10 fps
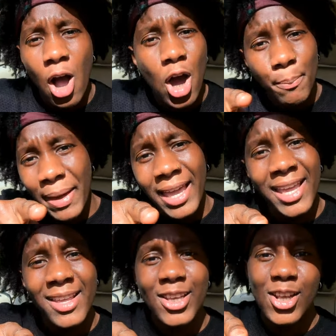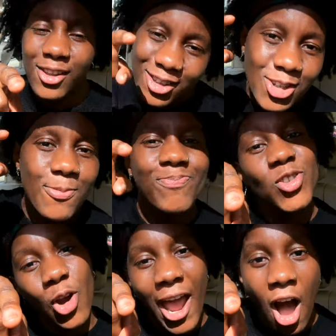Aunt Betty,
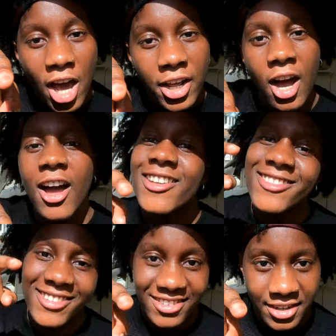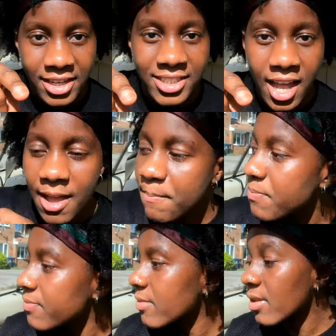try harder next time.
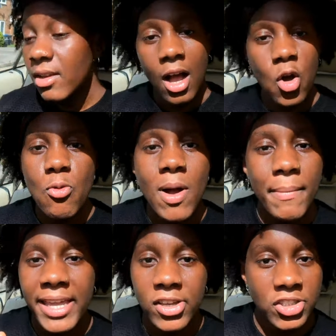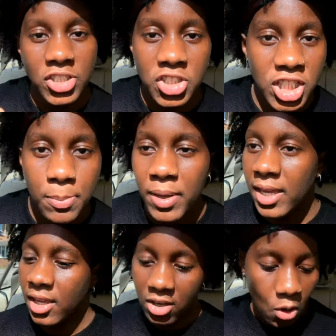I called my mate, because she's a
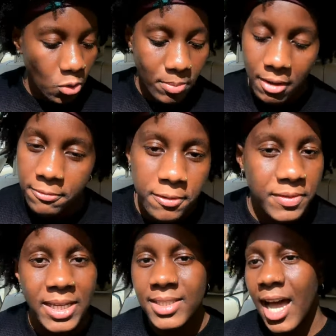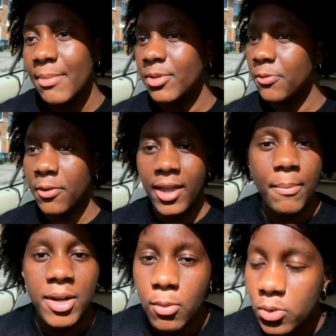GP, called about 15 times, 3
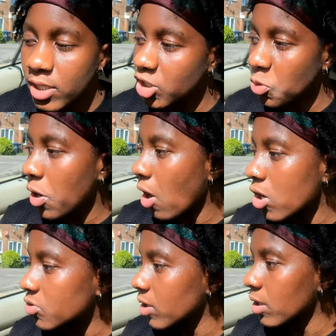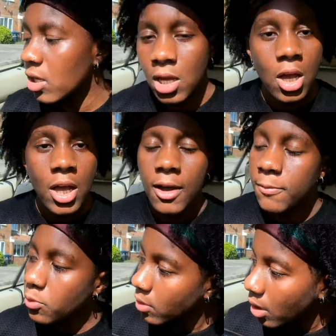a.m. in the morning, she weren't answering. I
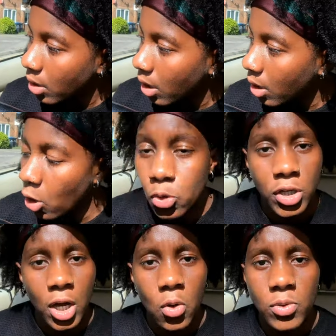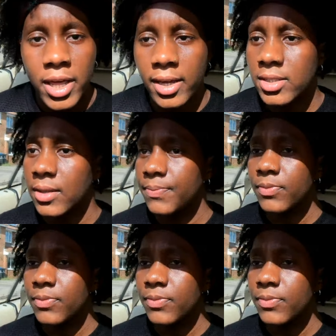thought, no, who can I call next?